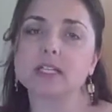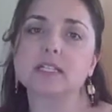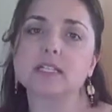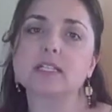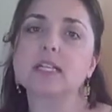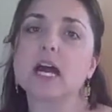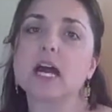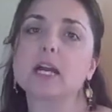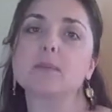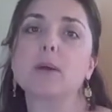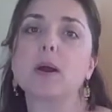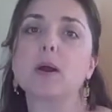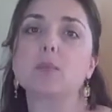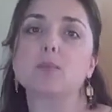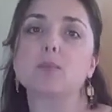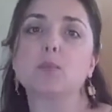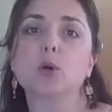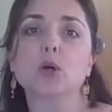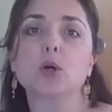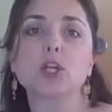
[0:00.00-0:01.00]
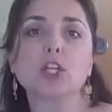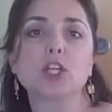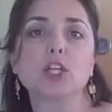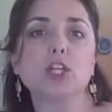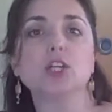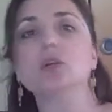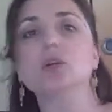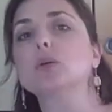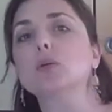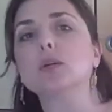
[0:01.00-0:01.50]
It's not about putting
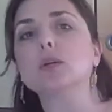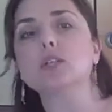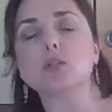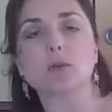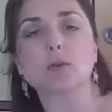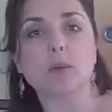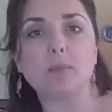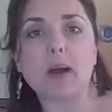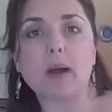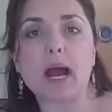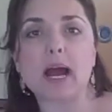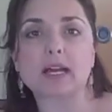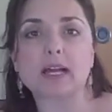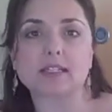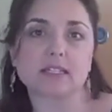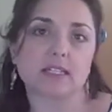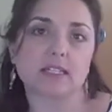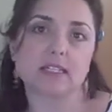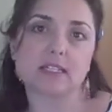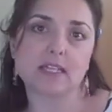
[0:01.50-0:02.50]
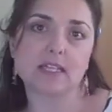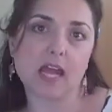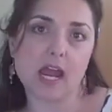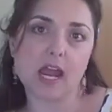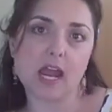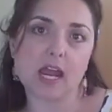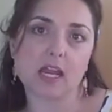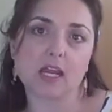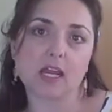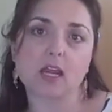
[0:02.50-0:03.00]
you into a box and
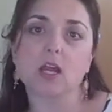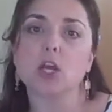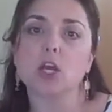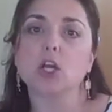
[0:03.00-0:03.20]
saying,